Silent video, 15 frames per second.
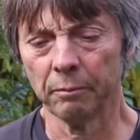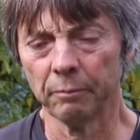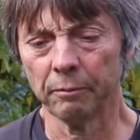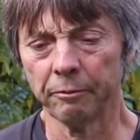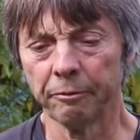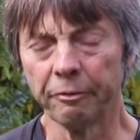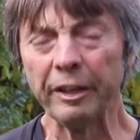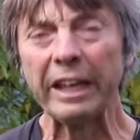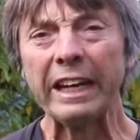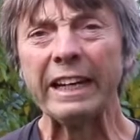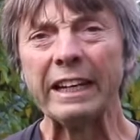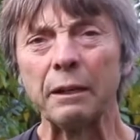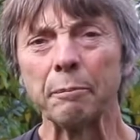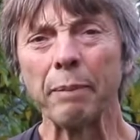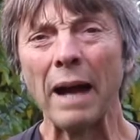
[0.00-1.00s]
feed
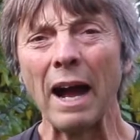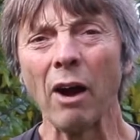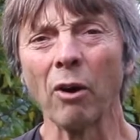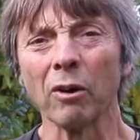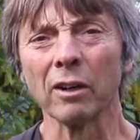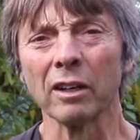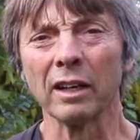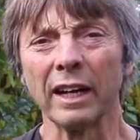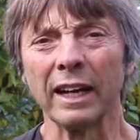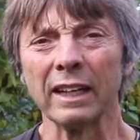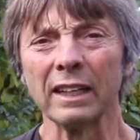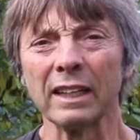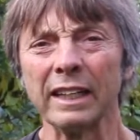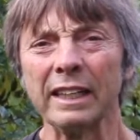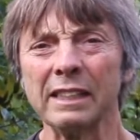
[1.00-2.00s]
and power at
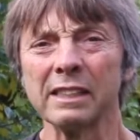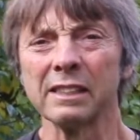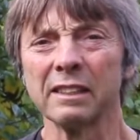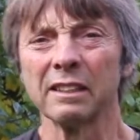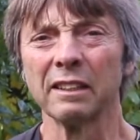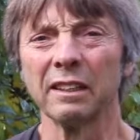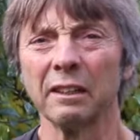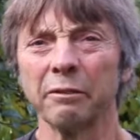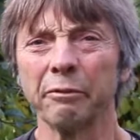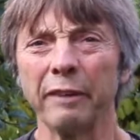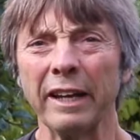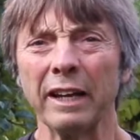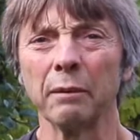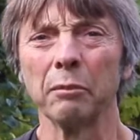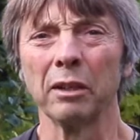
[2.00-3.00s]
least a
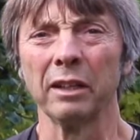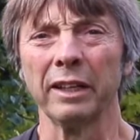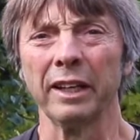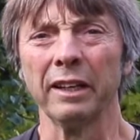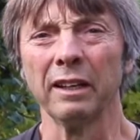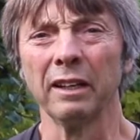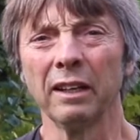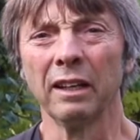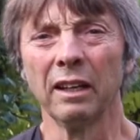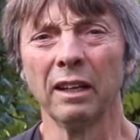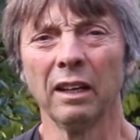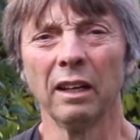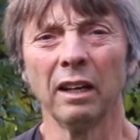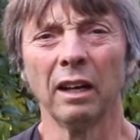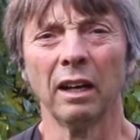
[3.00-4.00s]
family
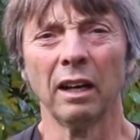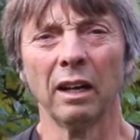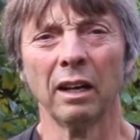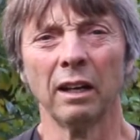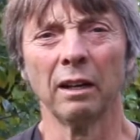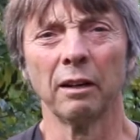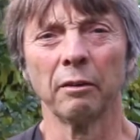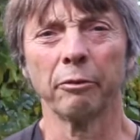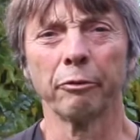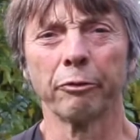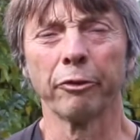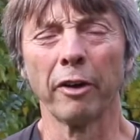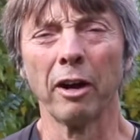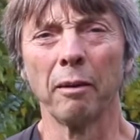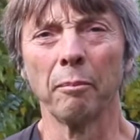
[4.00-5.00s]

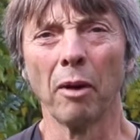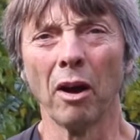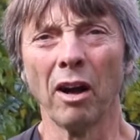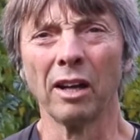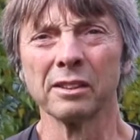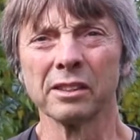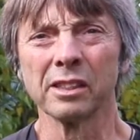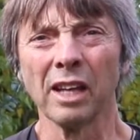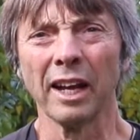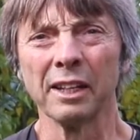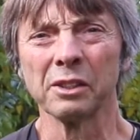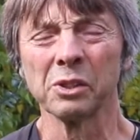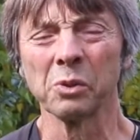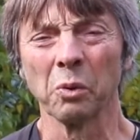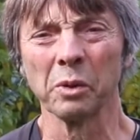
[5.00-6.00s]
from on-site
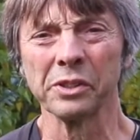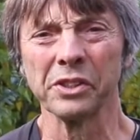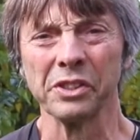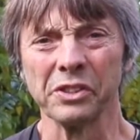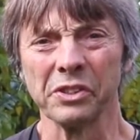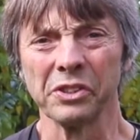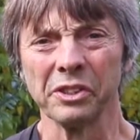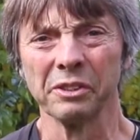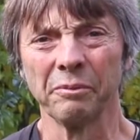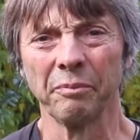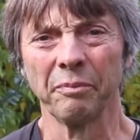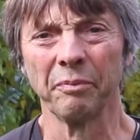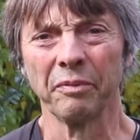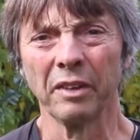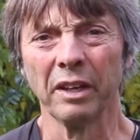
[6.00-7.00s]
sources.
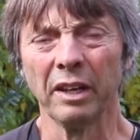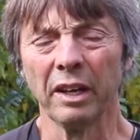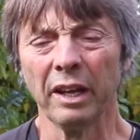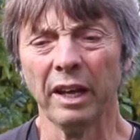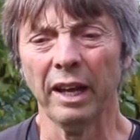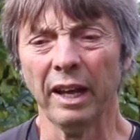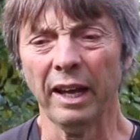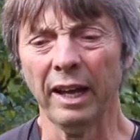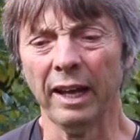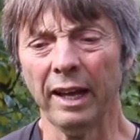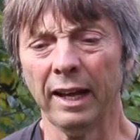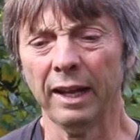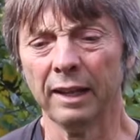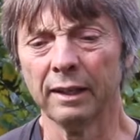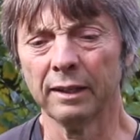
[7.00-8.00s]

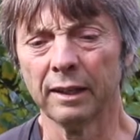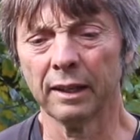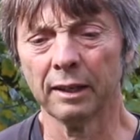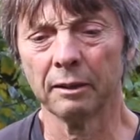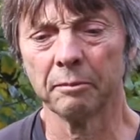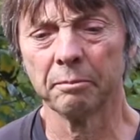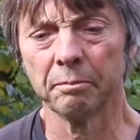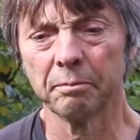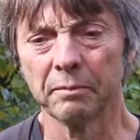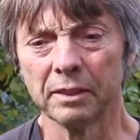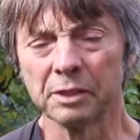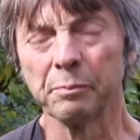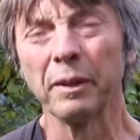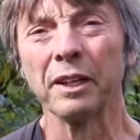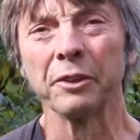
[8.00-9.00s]
And it's
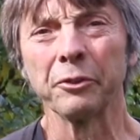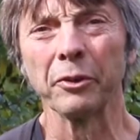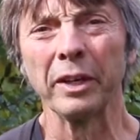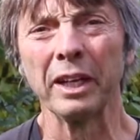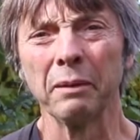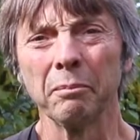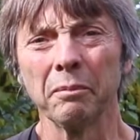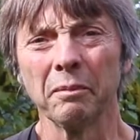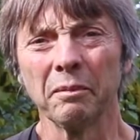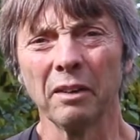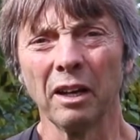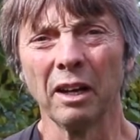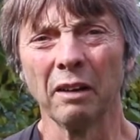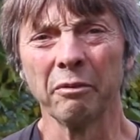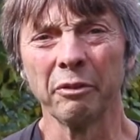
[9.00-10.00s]
been a dream
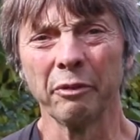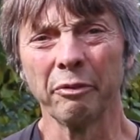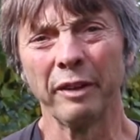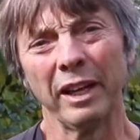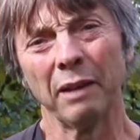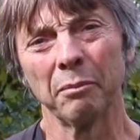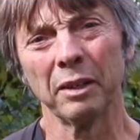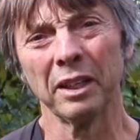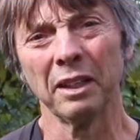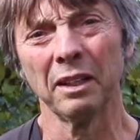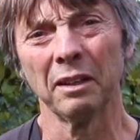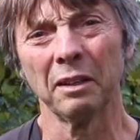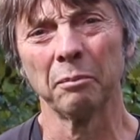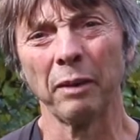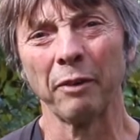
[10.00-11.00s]
of the family,
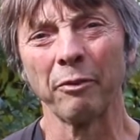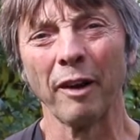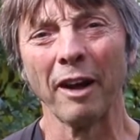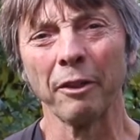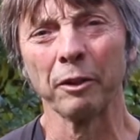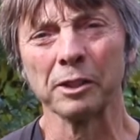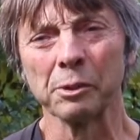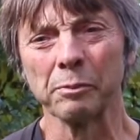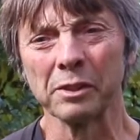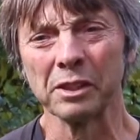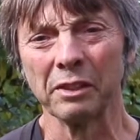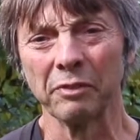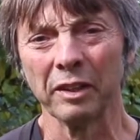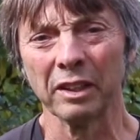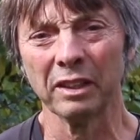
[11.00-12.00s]
my father
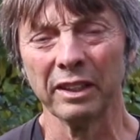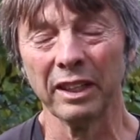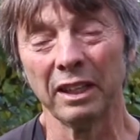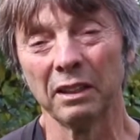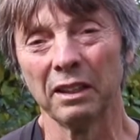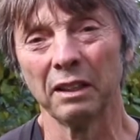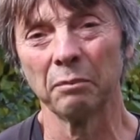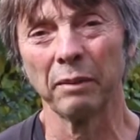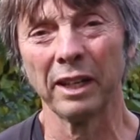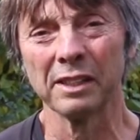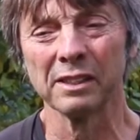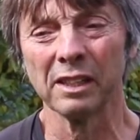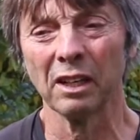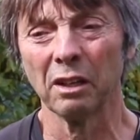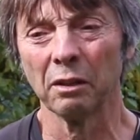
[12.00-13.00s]
specifically, and then
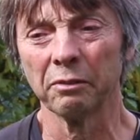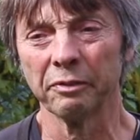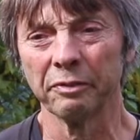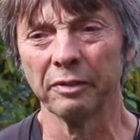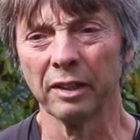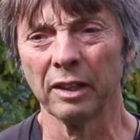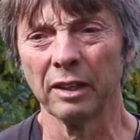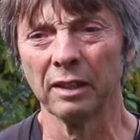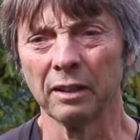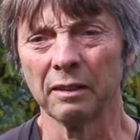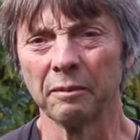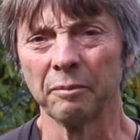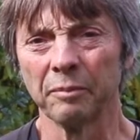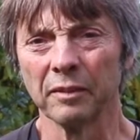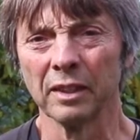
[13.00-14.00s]
myself,
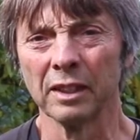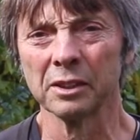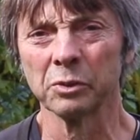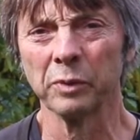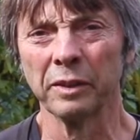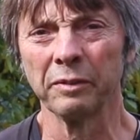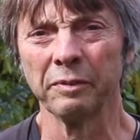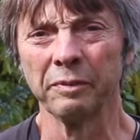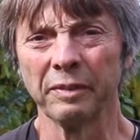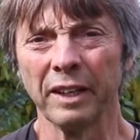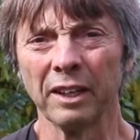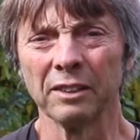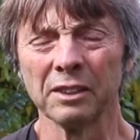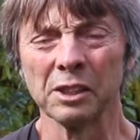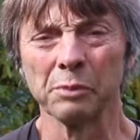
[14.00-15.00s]
as we've
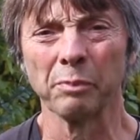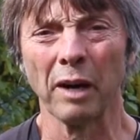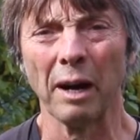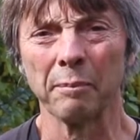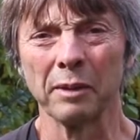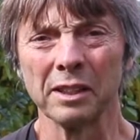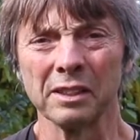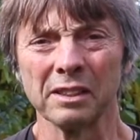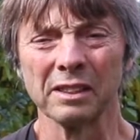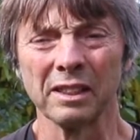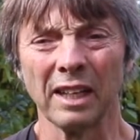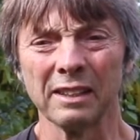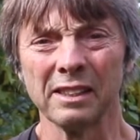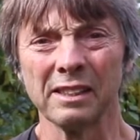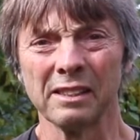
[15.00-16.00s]
held this property since
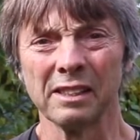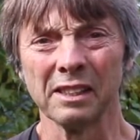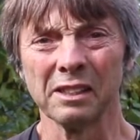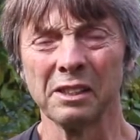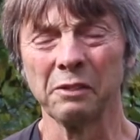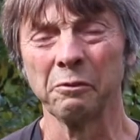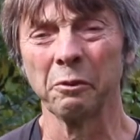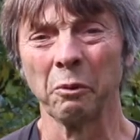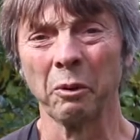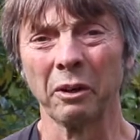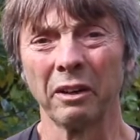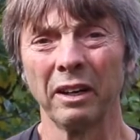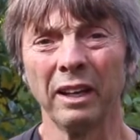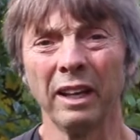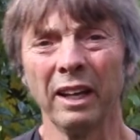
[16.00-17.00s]
1964,
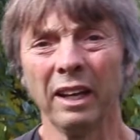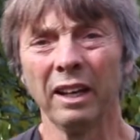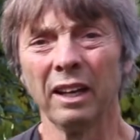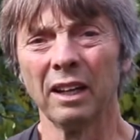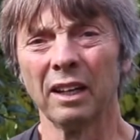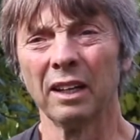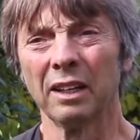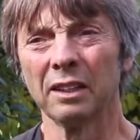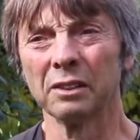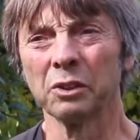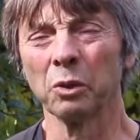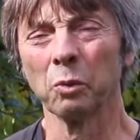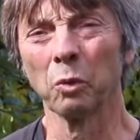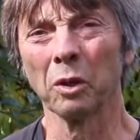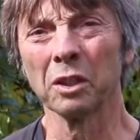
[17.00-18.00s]
to
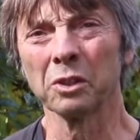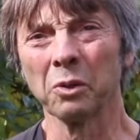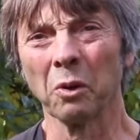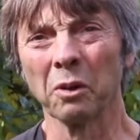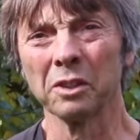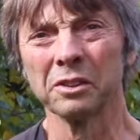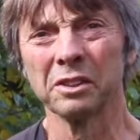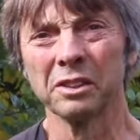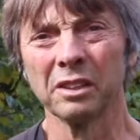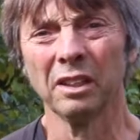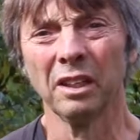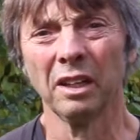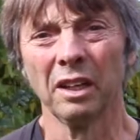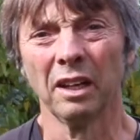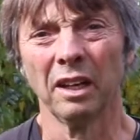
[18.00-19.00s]
work towards
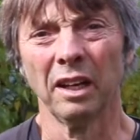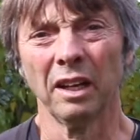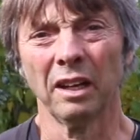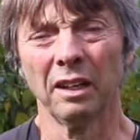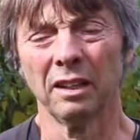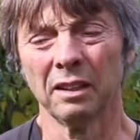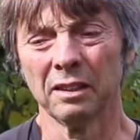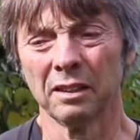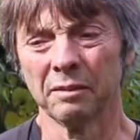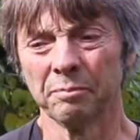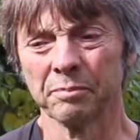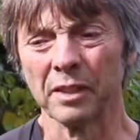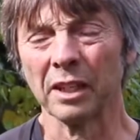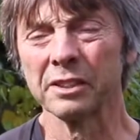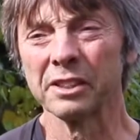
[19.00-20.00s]
a
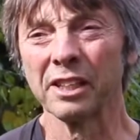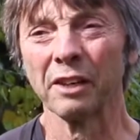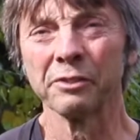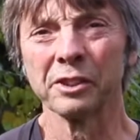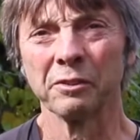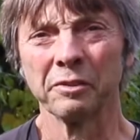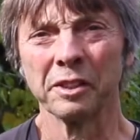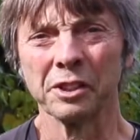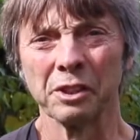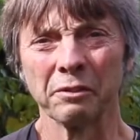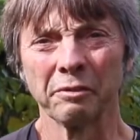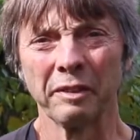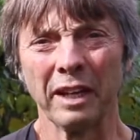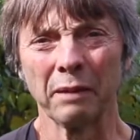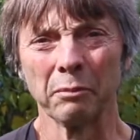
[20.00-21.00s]
self-sufficient
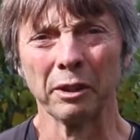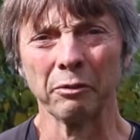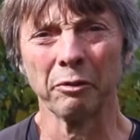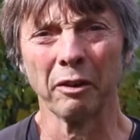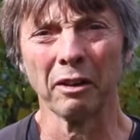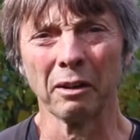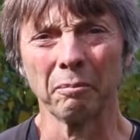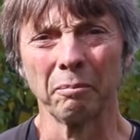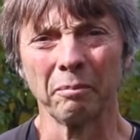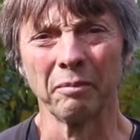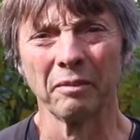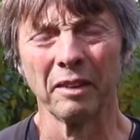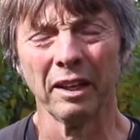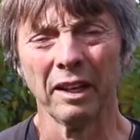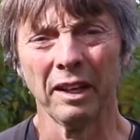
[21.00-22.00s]
family farm.
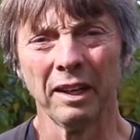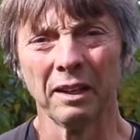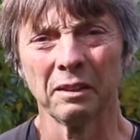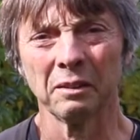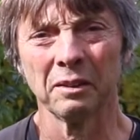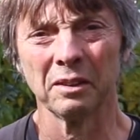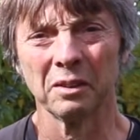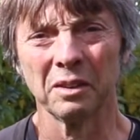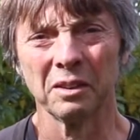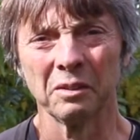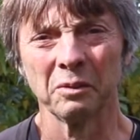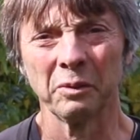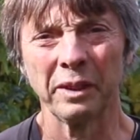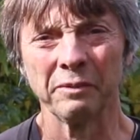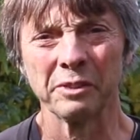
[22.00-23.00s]
And
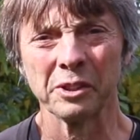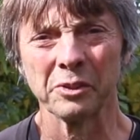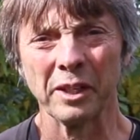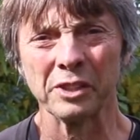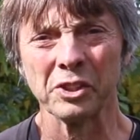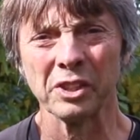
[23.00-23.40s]
we've stretched